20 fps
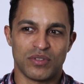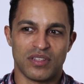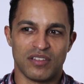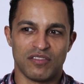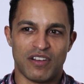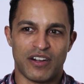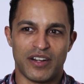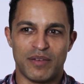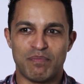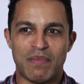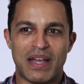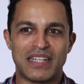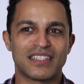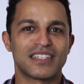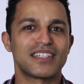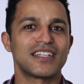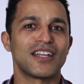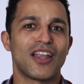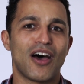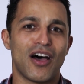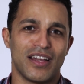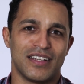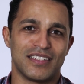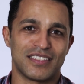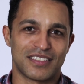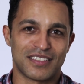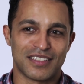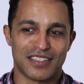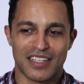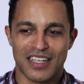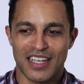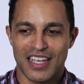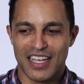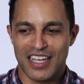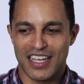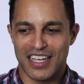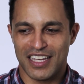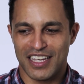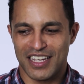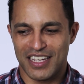with a very medicalised
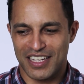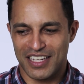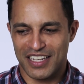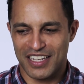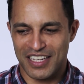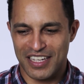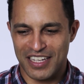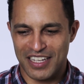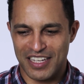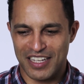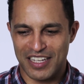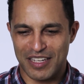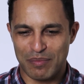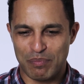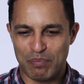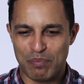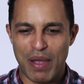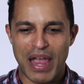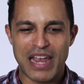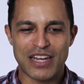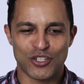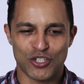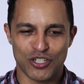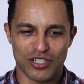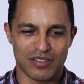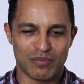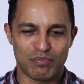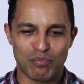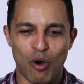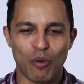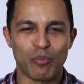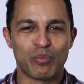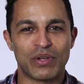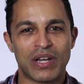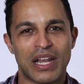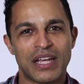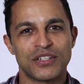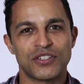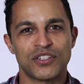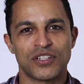patient
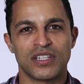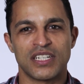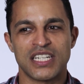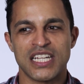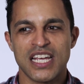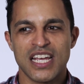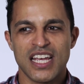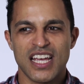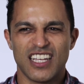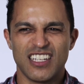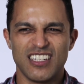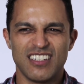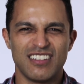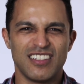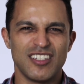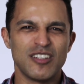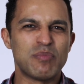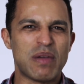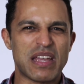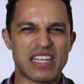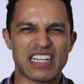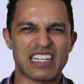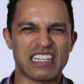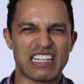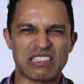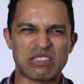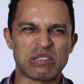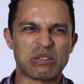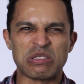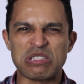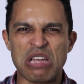population, you're making little